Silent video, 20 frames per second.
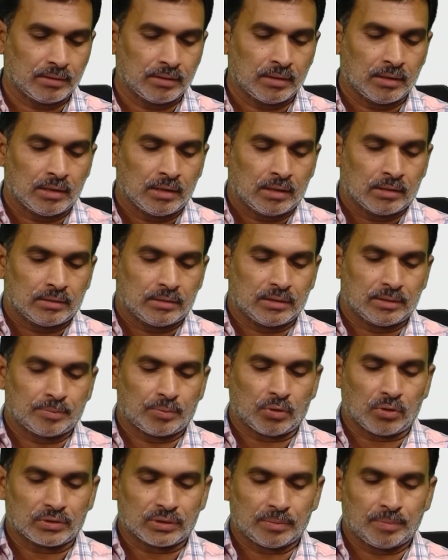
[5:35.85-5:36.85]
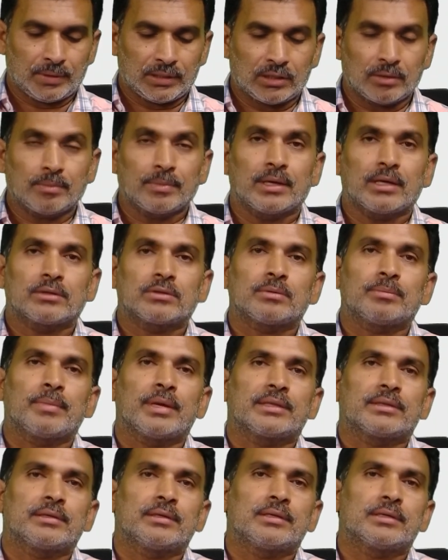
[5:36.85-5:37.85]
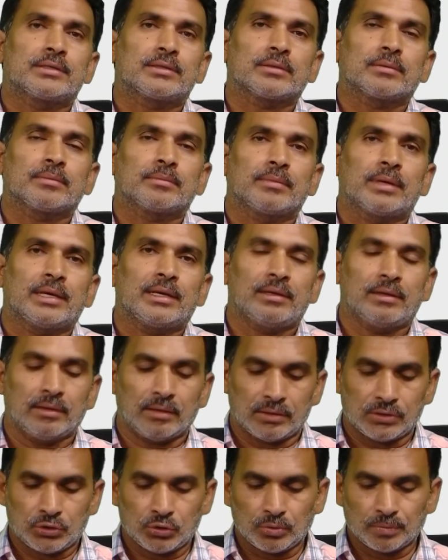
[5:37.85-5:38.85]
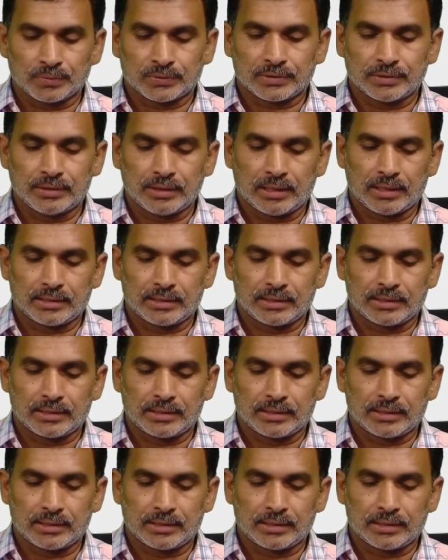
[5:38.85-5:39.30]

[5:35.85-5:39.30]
This proximity-based methods mainly assumes that